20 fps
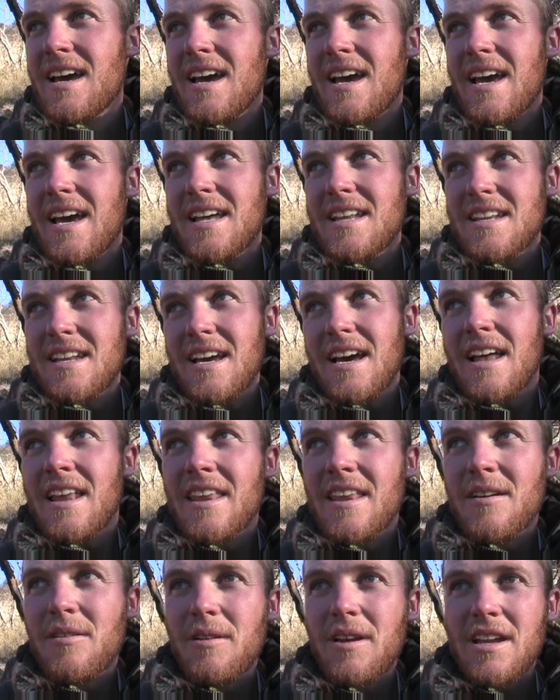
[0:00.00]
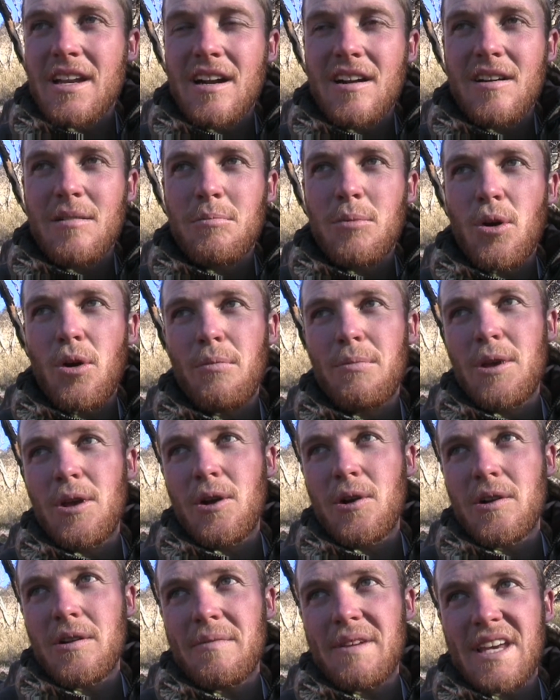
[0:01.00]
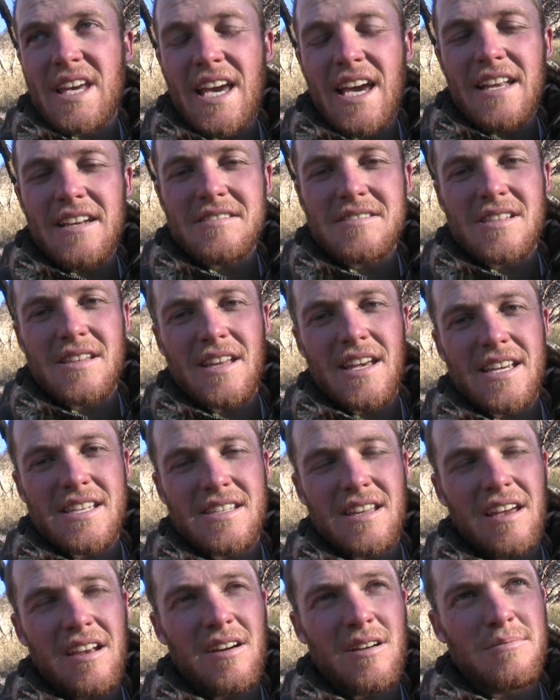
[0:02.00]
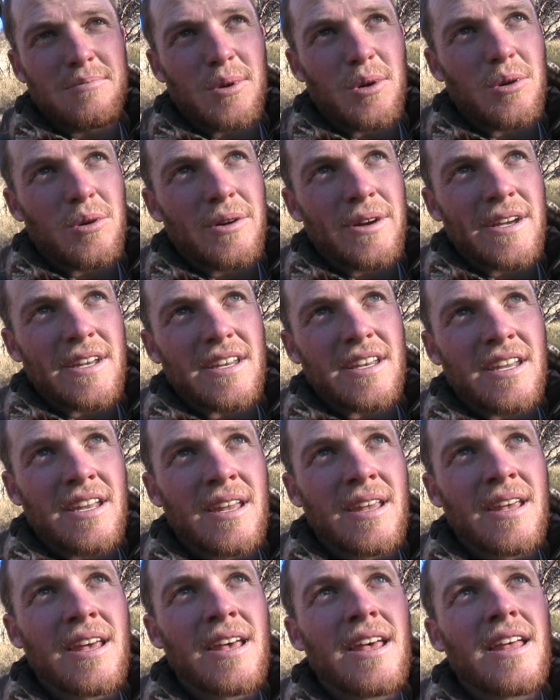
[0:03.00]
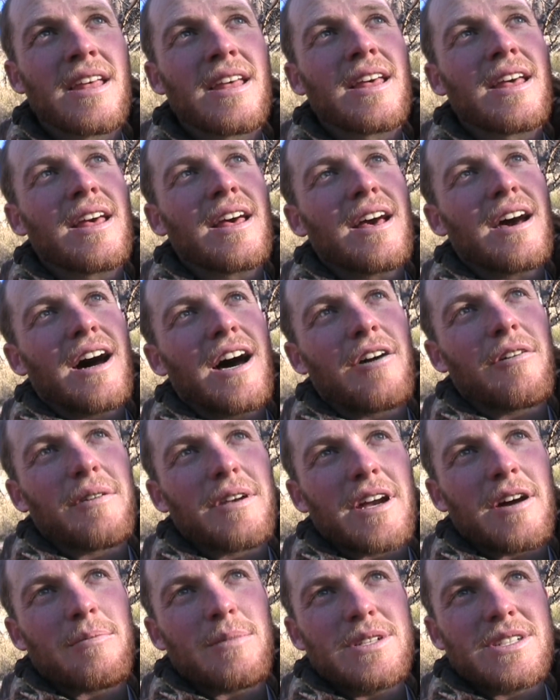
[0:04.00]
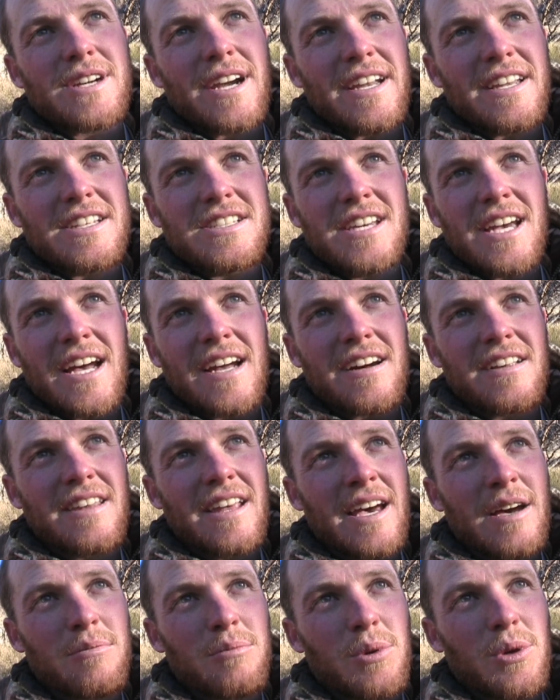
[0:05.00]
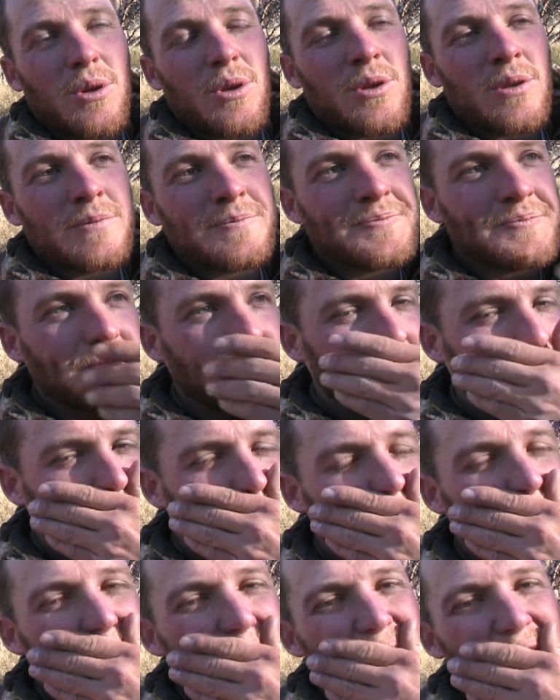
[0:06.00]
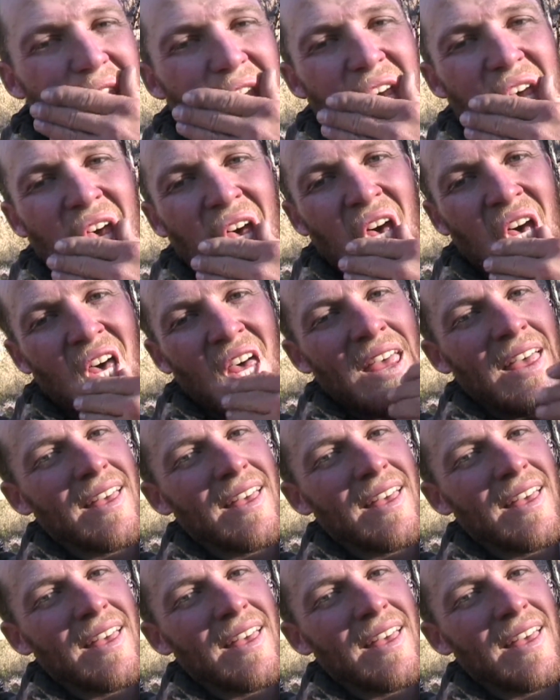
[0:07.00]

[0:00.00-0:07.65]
and uh, we could hear a bull bugle up the canyon, so they stayed on point. And I went up and tried to check on that bull. Uh,